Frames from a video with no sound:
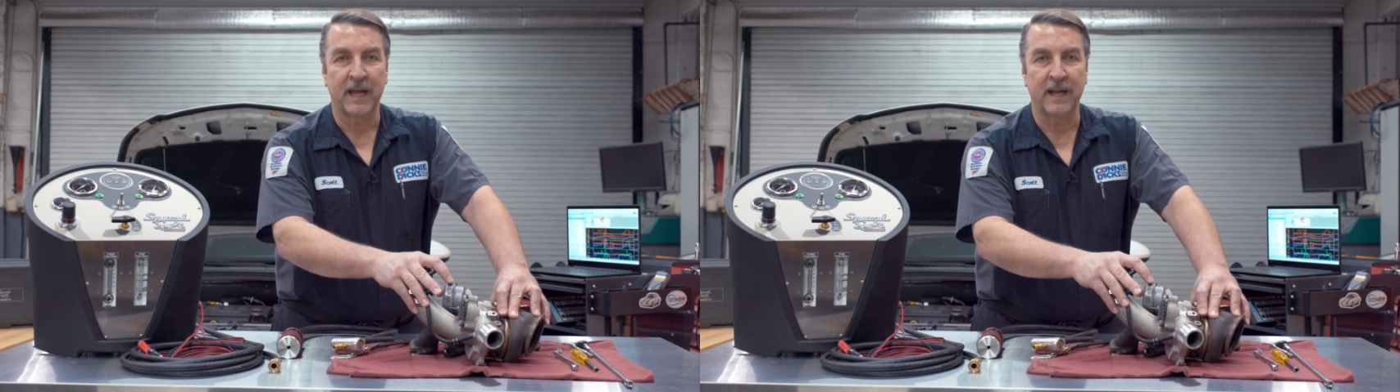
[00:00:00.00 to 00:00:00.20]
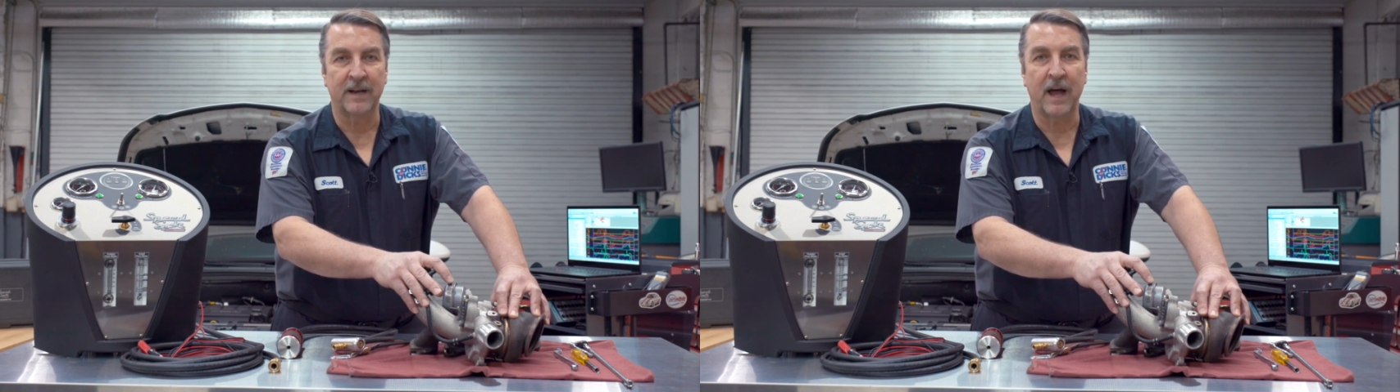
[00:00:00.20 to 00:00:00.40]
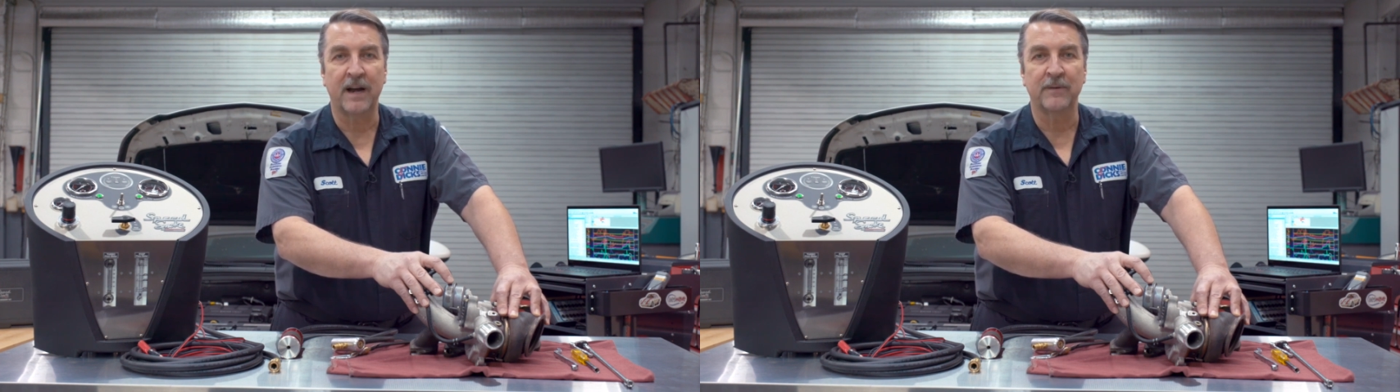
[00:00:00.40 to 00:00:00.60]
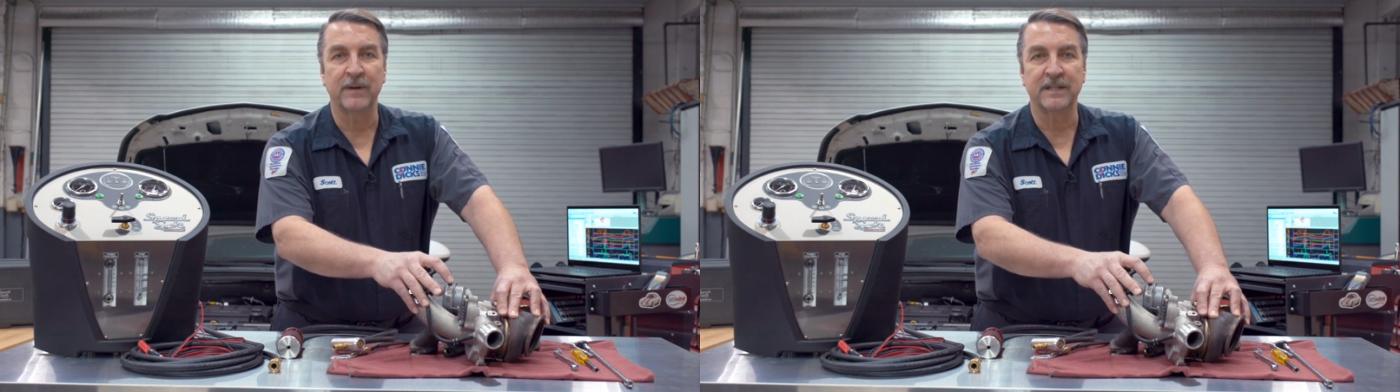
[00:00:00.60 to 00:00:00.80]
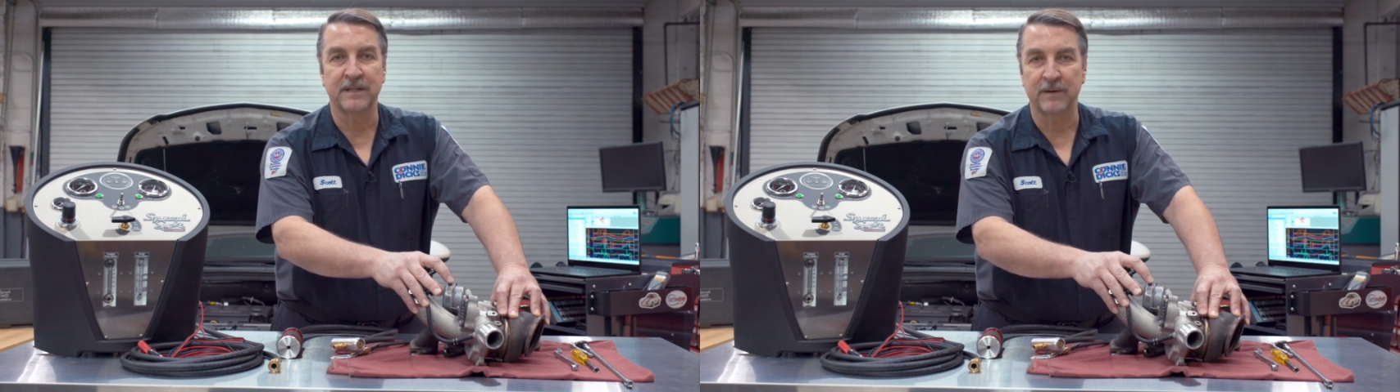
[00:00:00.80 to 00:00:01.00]
and not a
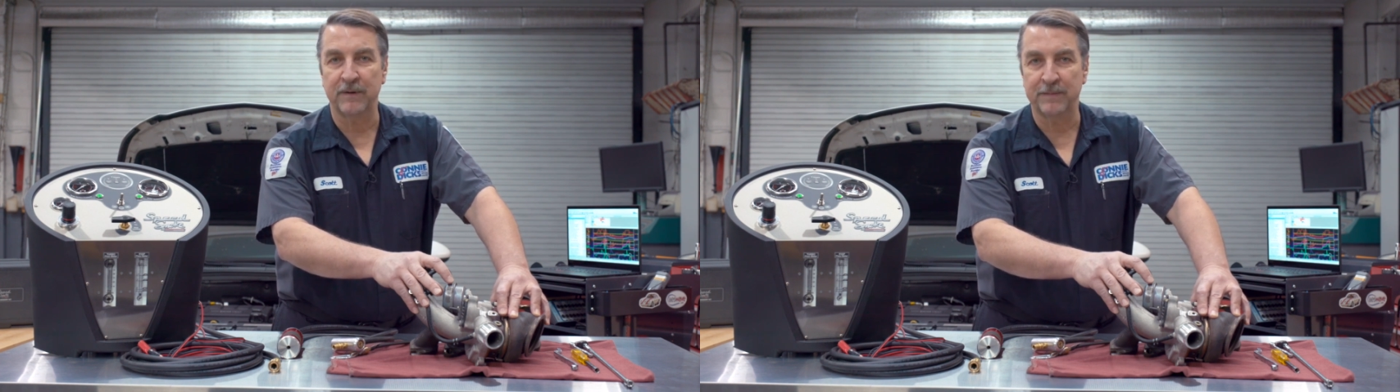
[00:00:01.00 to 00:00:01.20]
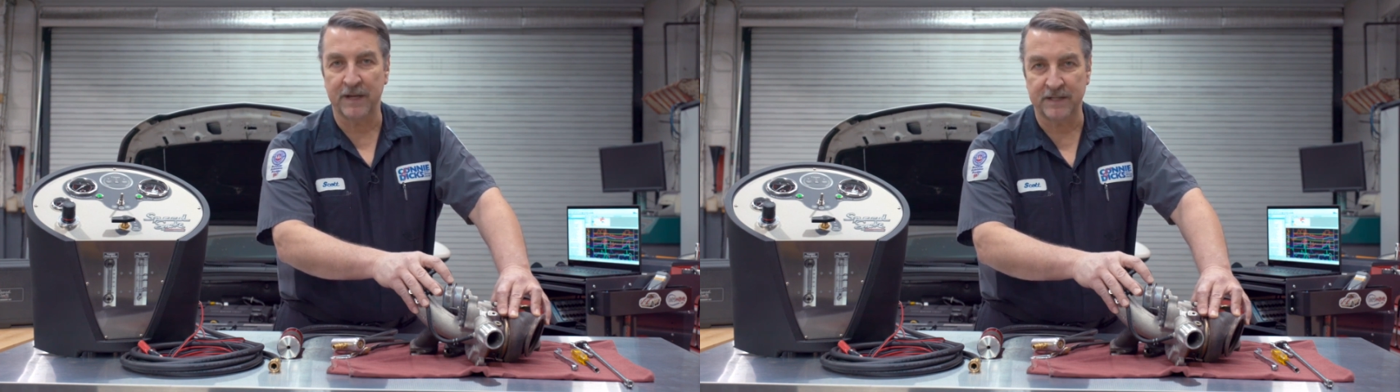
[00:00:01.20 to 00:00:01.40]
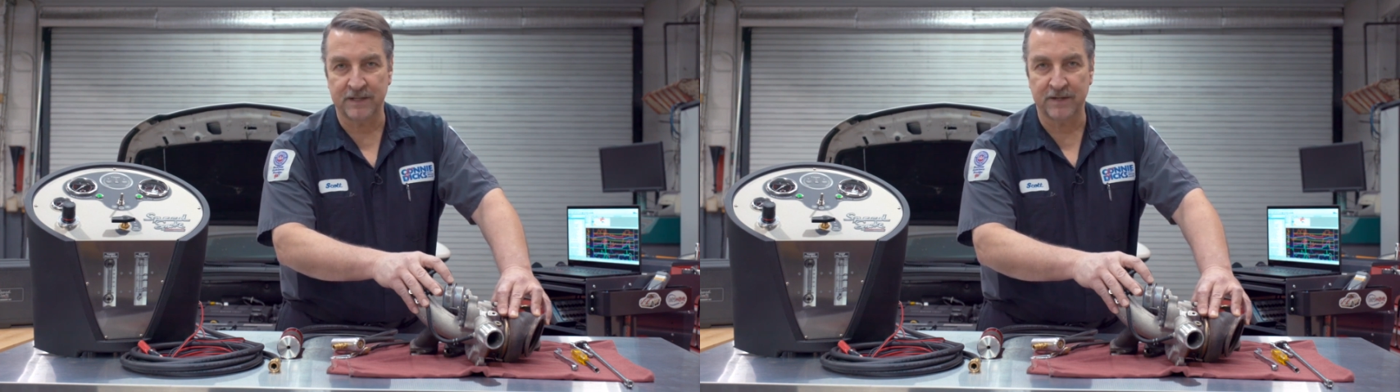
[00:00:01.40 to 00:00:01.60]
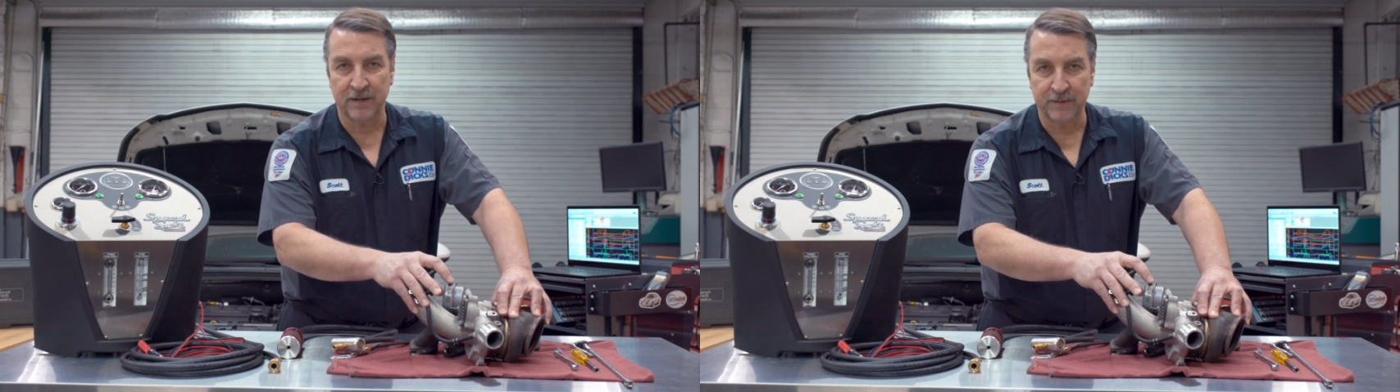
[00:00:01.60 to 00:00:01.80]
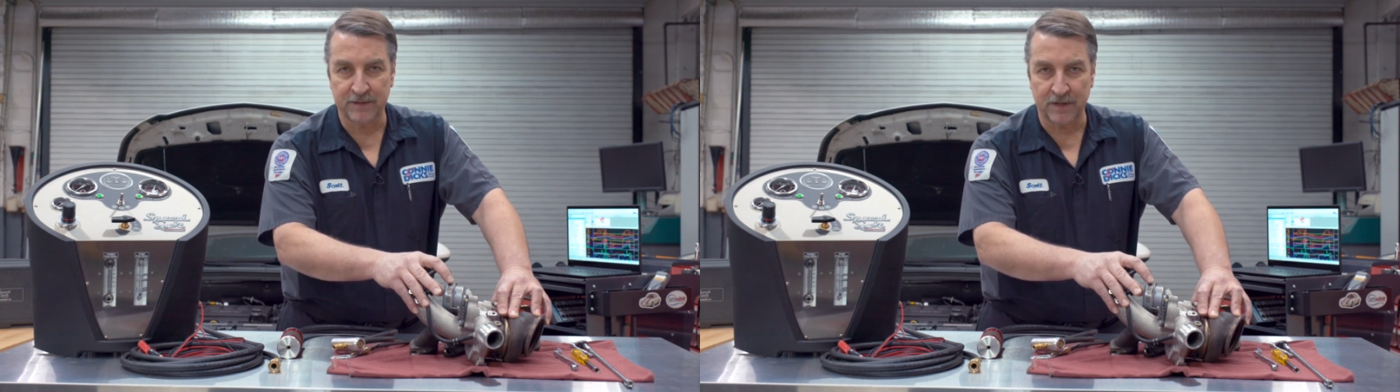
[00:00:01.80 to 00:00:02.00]
reason to replace a
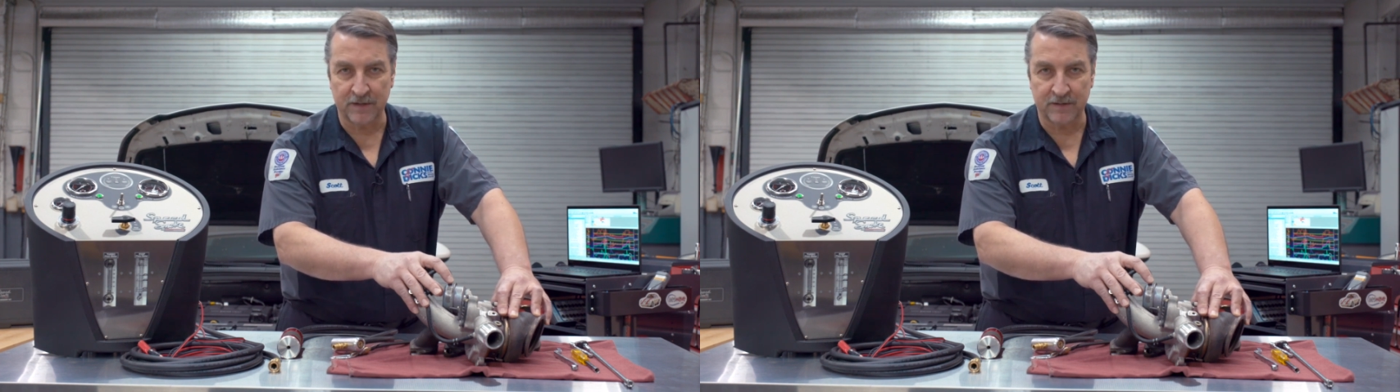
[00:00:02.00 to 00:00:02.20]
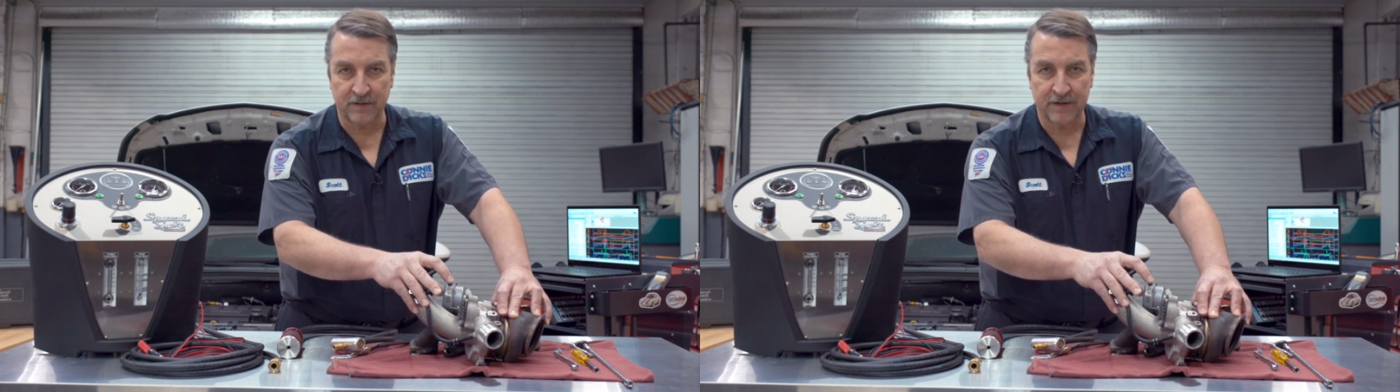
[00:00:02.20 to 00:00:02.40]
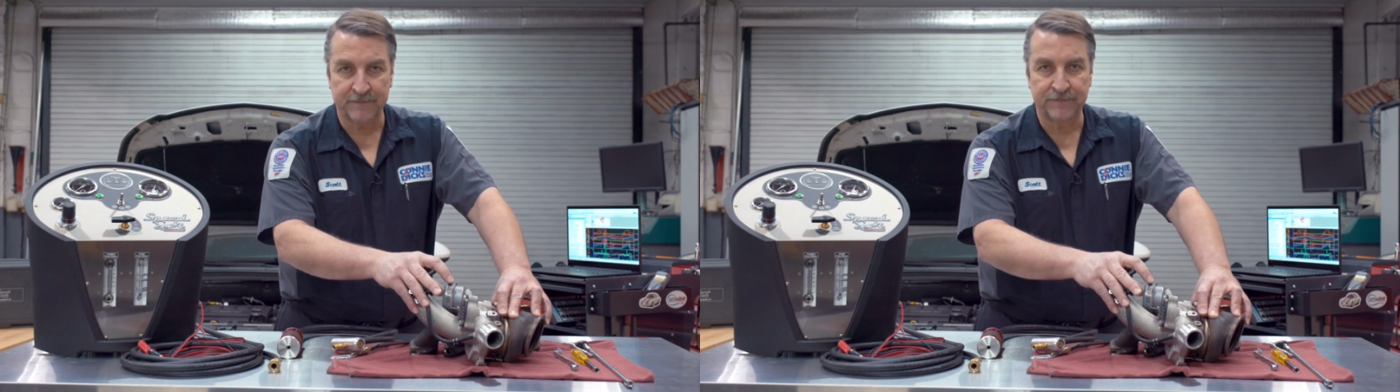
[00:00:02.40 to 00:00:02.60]
turbocharger.